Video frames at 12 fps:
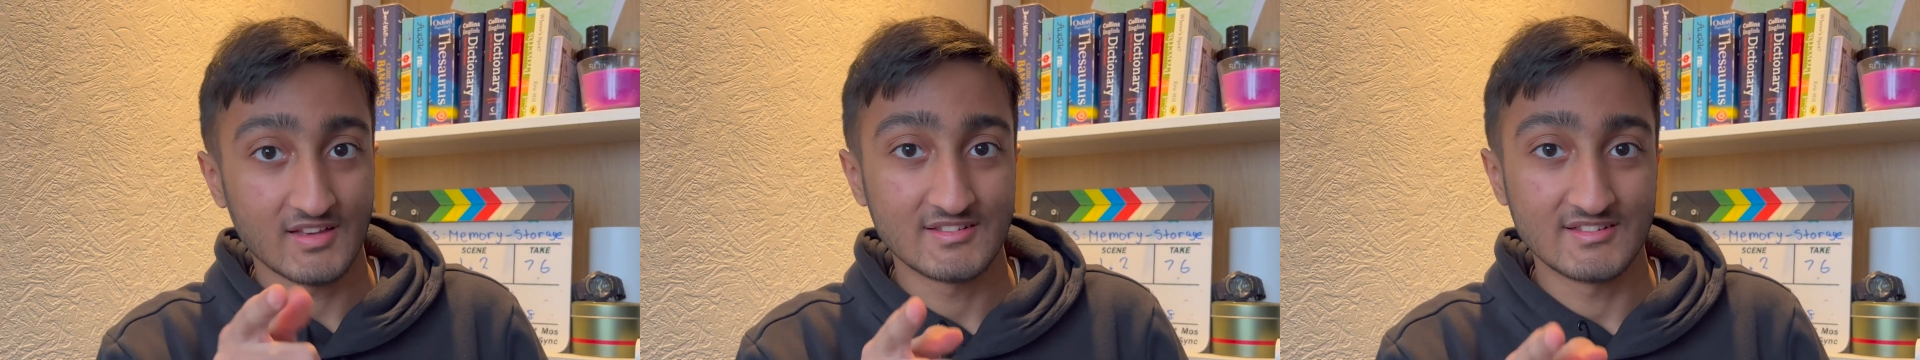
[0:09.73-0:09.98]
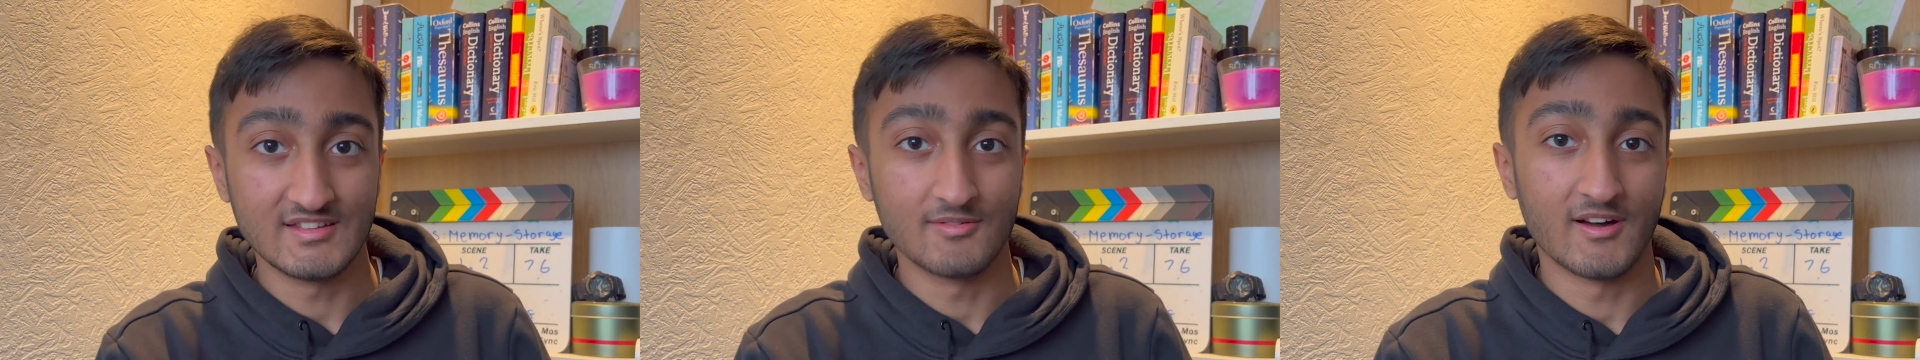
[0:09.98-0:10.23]

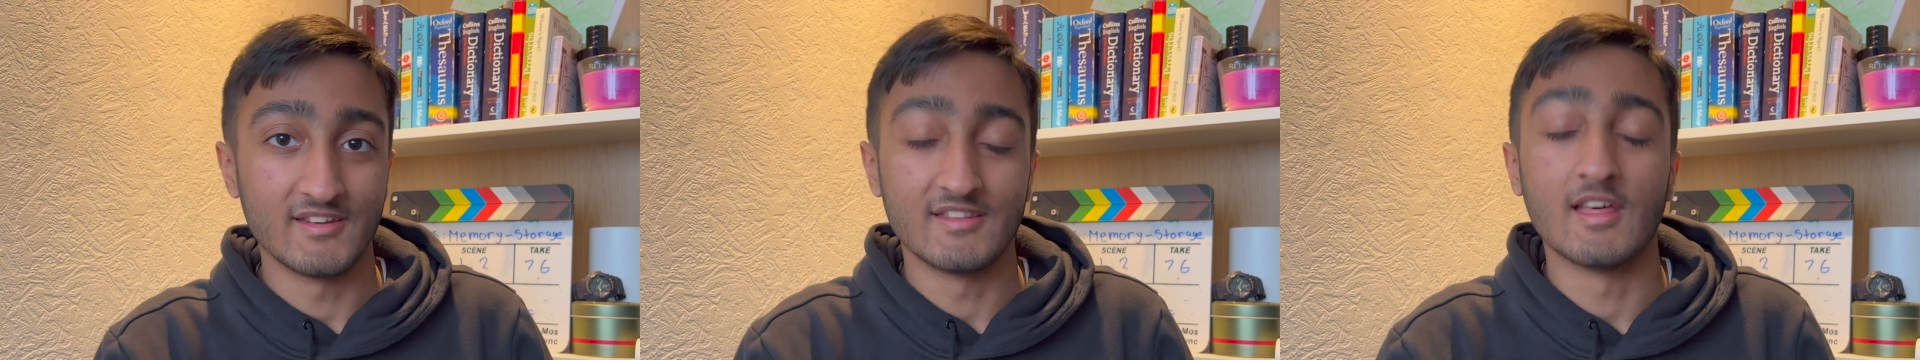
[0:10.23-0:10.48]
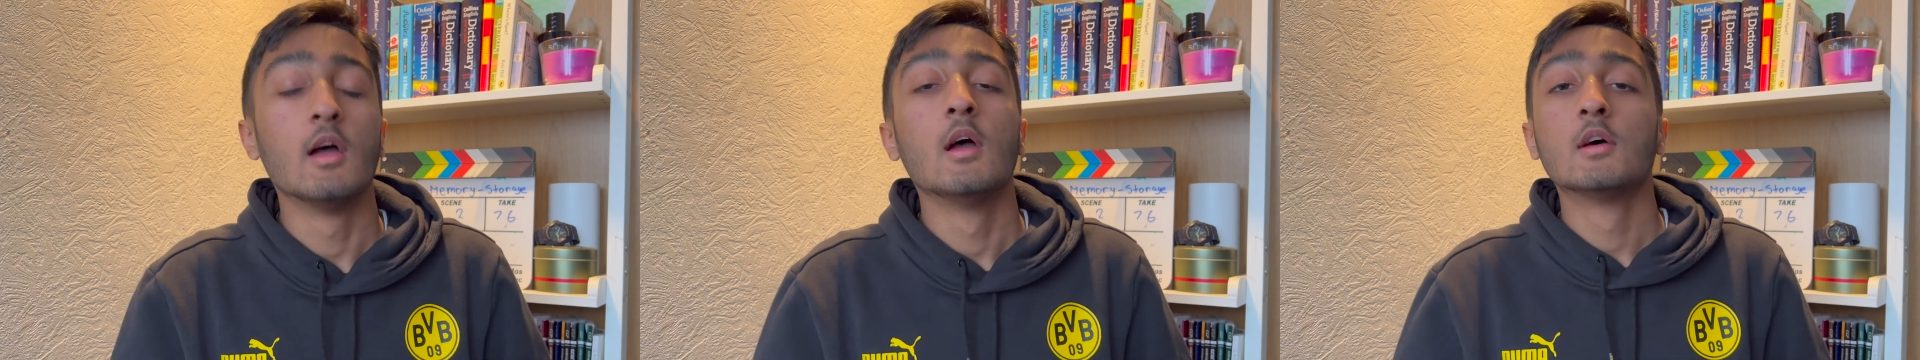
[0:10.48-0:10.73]
See what I did
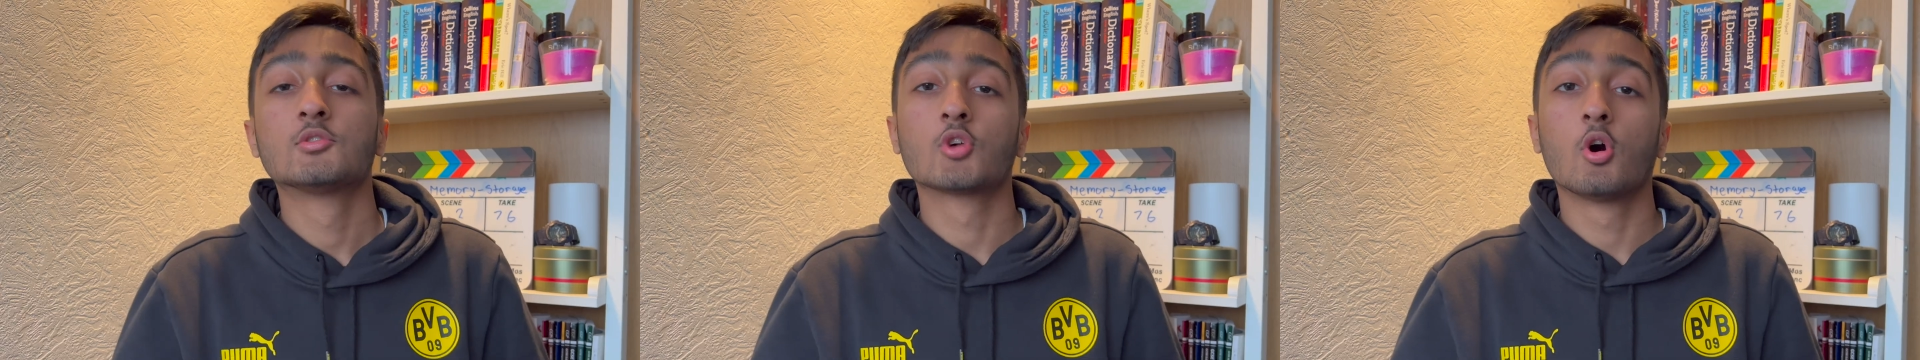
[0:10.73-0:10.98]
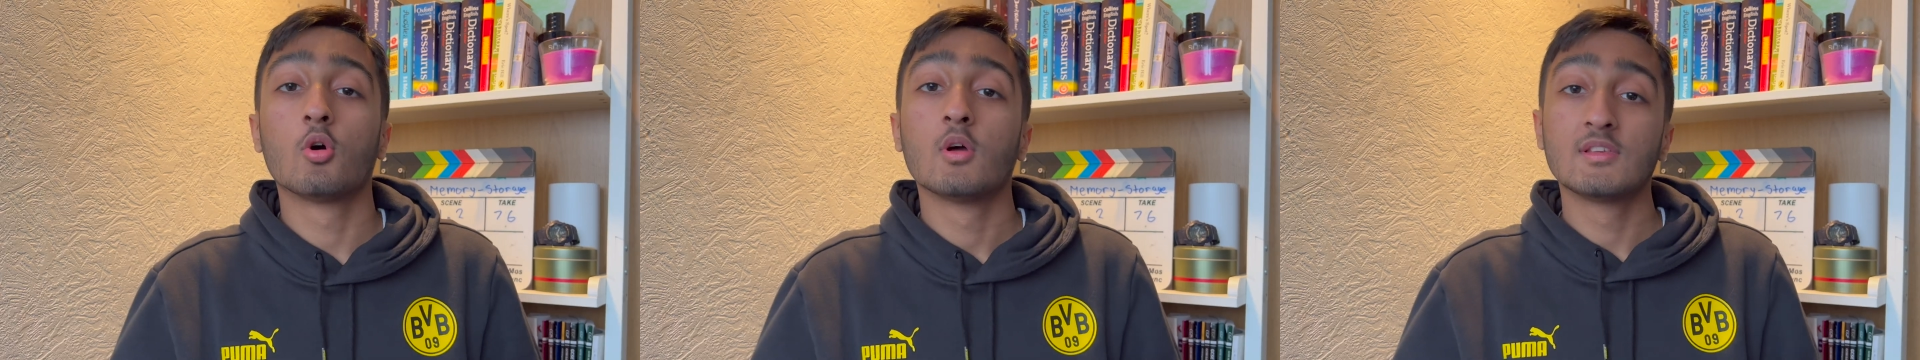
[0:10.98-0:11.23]
there.
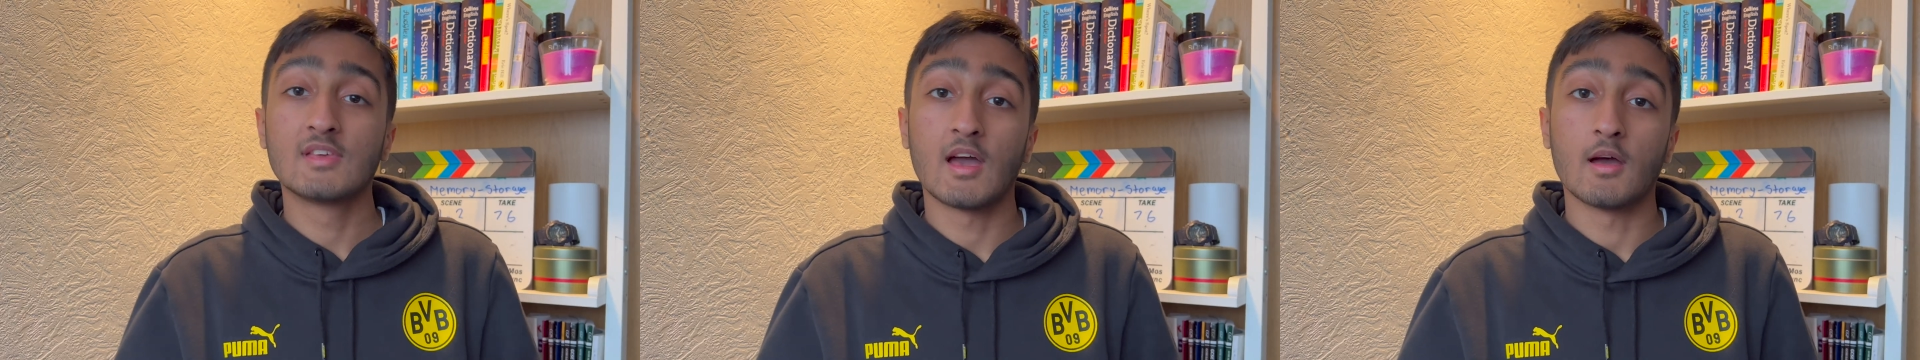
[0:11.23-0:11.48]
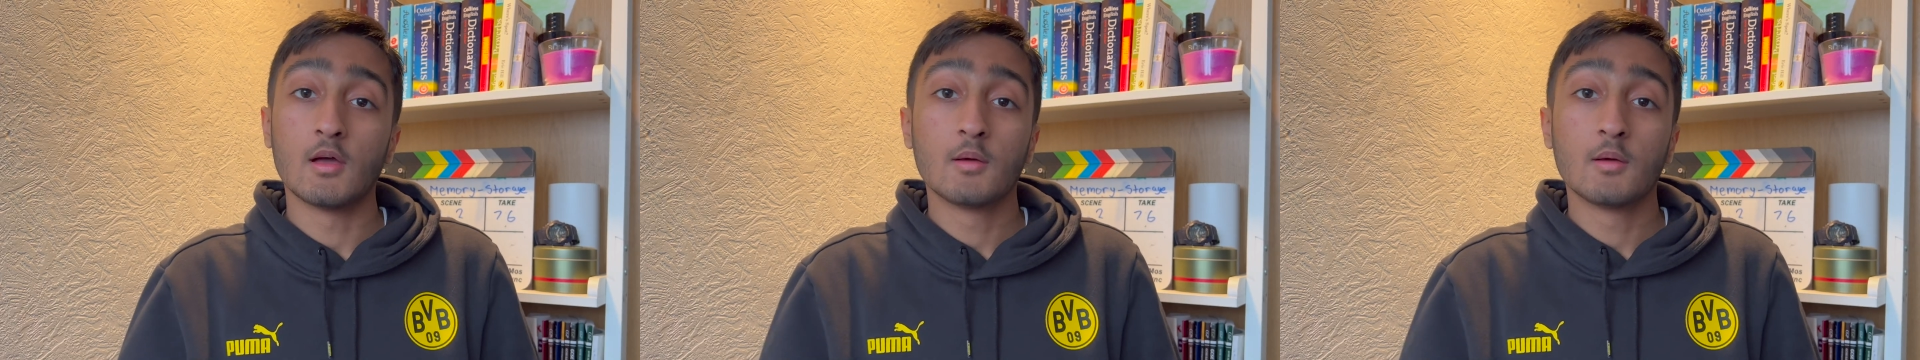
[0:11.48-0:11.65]
So yeah,